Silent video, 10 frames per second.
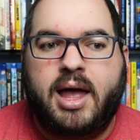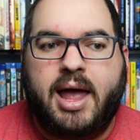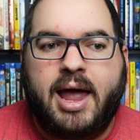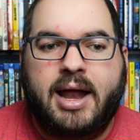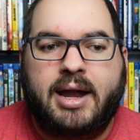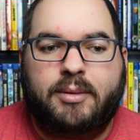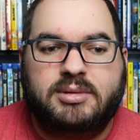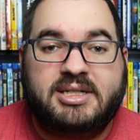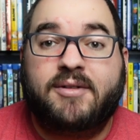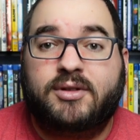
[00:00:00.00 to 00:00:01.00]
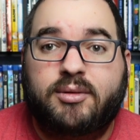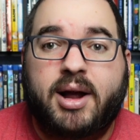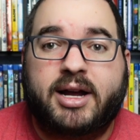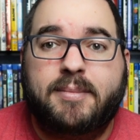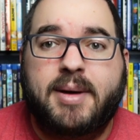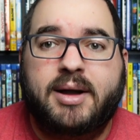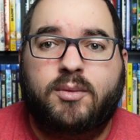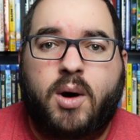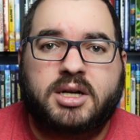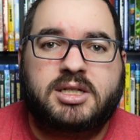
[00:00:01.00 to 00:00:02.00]
and I would definitely
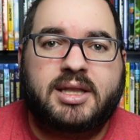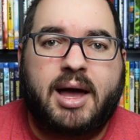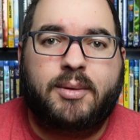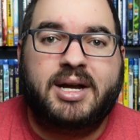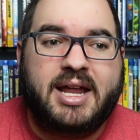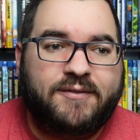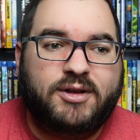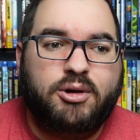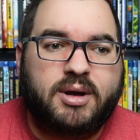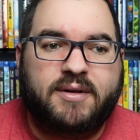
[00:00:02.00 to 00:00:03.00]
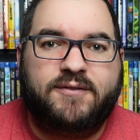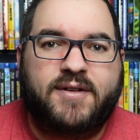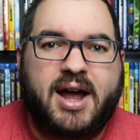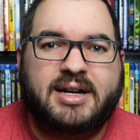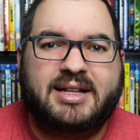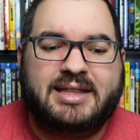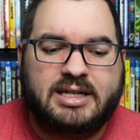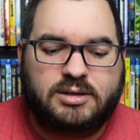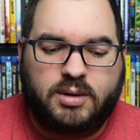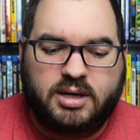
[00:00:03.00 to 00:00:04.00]
recommend watching that one if you can find it.
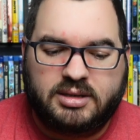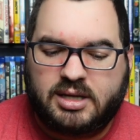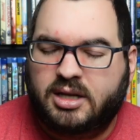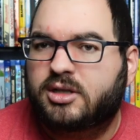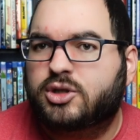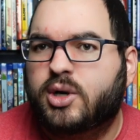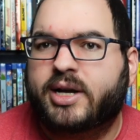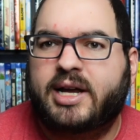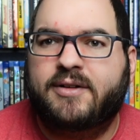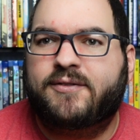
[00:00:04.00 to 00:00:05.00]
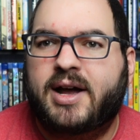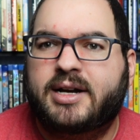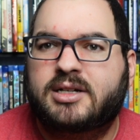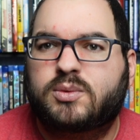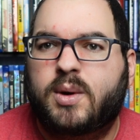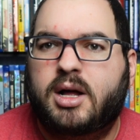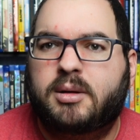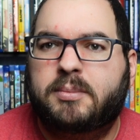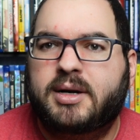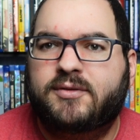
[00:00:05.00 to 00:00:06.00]
This one's a little tricky to find as
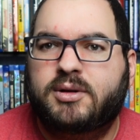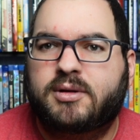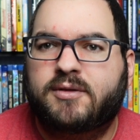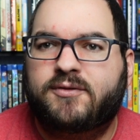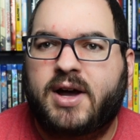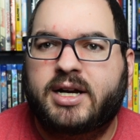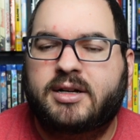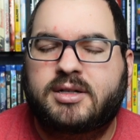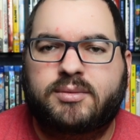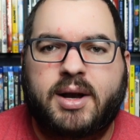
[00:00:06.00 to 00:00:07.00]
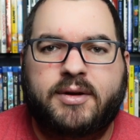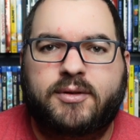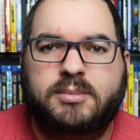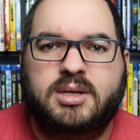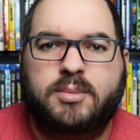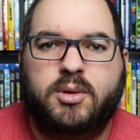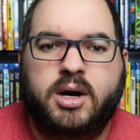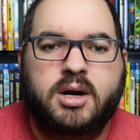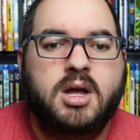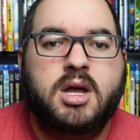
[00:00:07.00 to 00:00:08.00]
well, but if you can find it to rent from
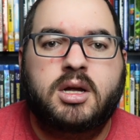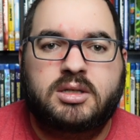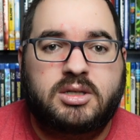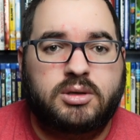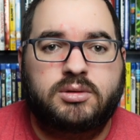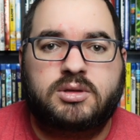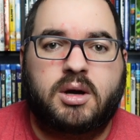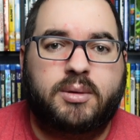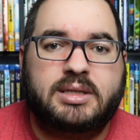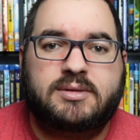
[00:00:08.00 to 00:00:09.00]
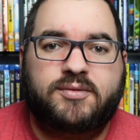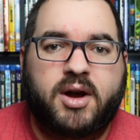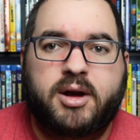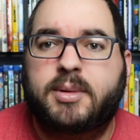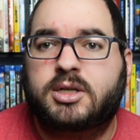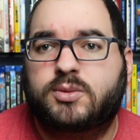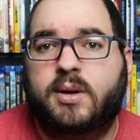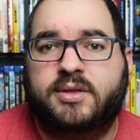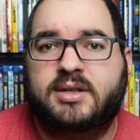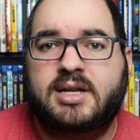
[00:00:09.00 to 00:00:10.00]
somewhere, do so. It's very much
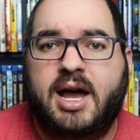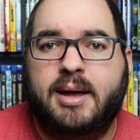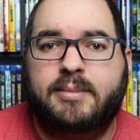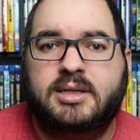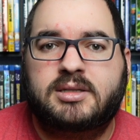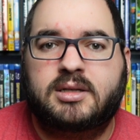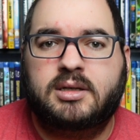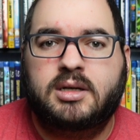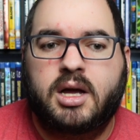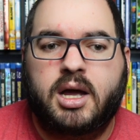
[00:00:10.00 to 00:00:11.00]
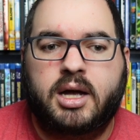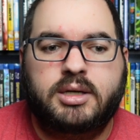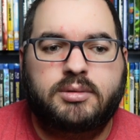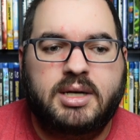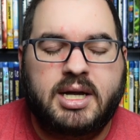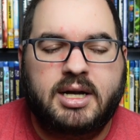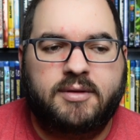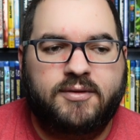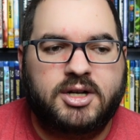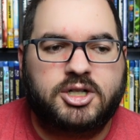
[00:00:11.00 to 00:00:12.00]
worth the time. It's a unique
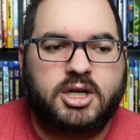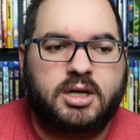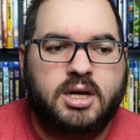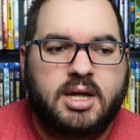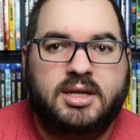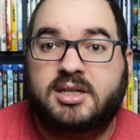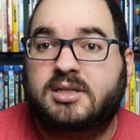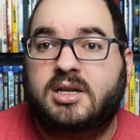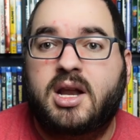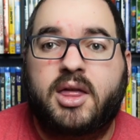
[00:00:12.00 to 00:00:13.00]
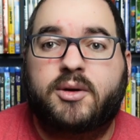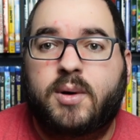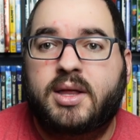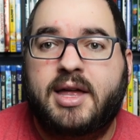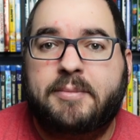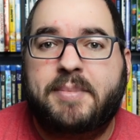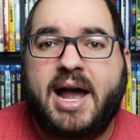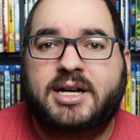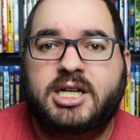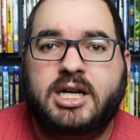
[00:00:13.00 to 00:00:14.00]
vision. This is another one that
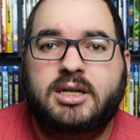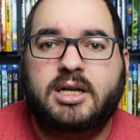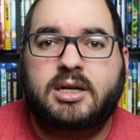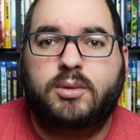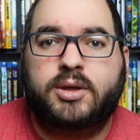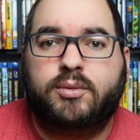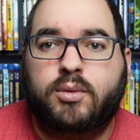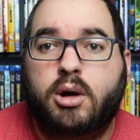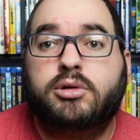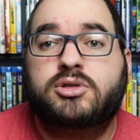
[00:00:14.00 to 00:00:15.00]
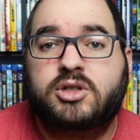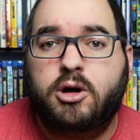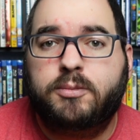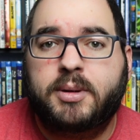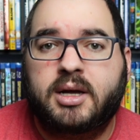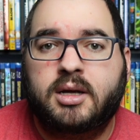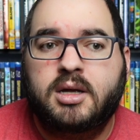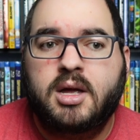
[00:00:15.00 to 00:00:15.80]
Bakshi did with rotoscoping,